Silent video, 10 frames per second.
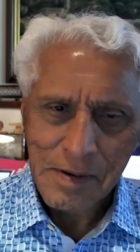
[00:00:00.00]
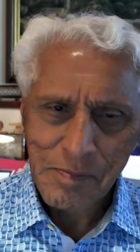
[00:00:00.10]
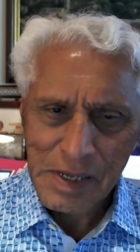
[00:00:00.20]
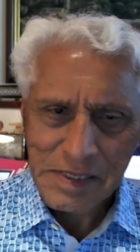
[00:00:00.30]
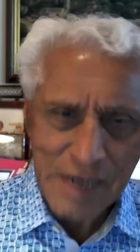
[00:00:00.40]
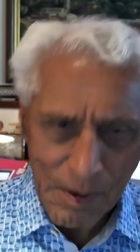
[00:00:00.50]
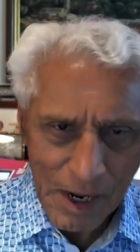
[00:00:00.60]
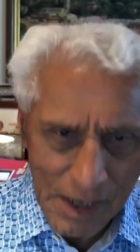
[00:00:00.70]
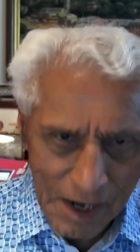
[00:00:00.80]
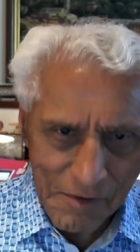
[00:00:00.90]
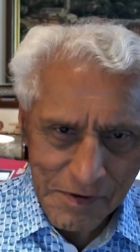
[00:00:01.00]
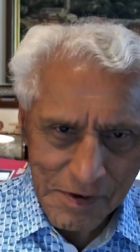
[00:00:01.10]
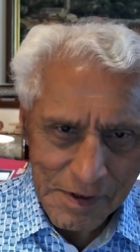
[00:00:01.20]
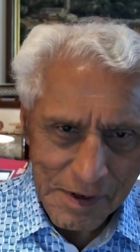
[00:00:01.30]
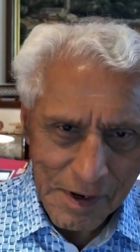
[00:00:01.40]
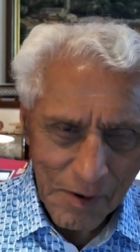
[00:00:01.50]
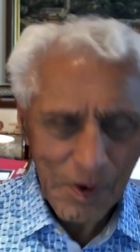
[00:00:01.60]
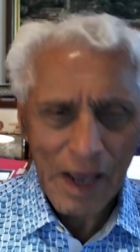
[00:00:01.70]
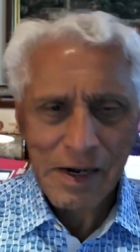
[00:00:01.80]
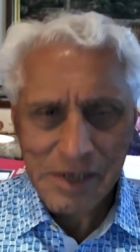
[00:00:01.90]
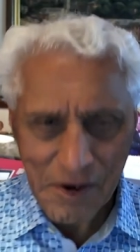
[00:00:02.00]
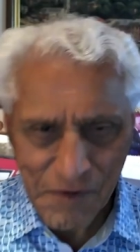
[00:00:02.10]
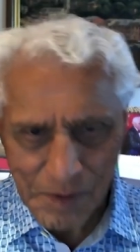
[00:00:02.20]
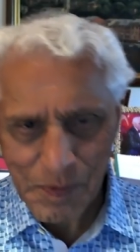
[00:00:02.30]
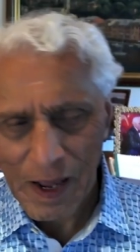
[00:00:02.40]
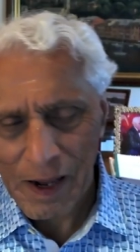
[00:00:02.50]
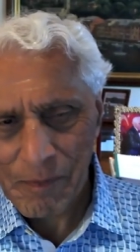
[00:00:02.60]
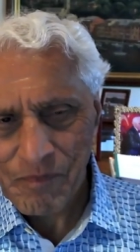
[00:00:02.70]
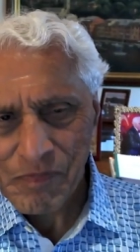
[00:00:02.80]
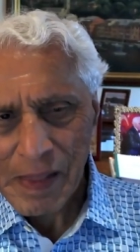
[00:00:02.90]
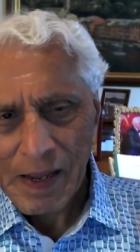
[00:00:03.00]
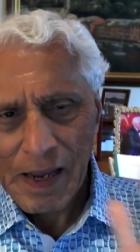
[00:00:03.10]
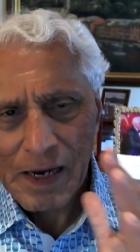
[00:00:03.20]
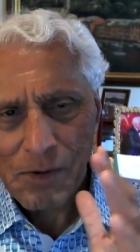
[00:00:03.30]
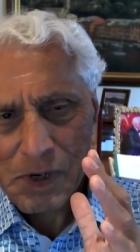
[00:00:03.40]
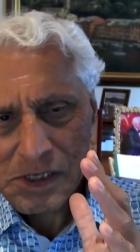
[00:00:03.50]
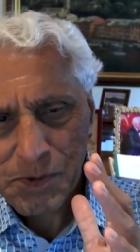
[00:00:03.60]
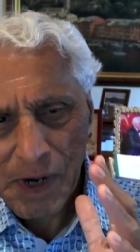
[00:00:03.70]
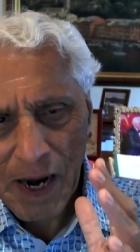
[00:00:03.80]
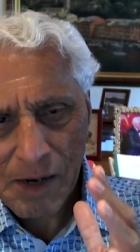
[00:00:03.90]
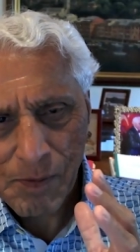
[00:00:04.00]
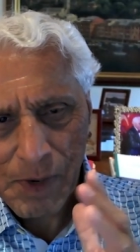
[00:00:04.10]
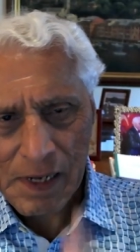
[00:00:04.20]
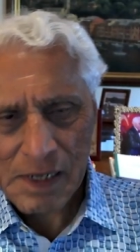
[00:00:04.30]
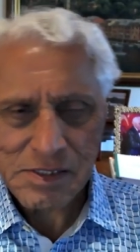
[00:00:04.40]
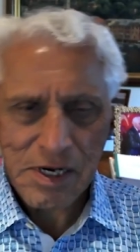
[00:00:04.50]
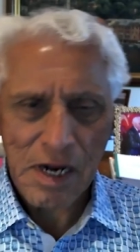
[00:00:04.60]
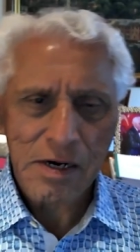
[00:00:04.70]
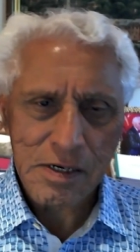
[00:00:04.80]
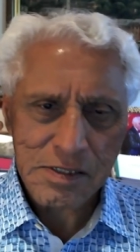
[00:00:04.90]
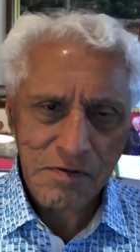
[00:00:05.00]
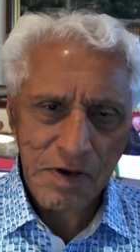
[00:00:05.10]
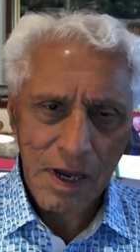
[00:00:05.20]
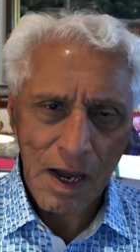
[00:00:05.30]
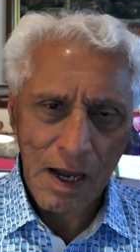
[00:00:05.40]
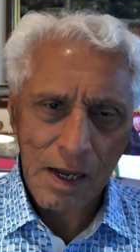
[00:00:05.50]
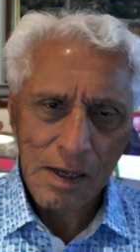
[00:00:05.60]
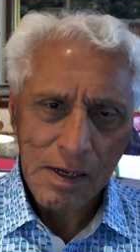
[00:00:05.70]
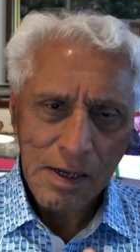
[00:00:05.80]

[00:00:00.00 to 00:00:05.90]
By the time I left, we had a different plan in which we had made generative AI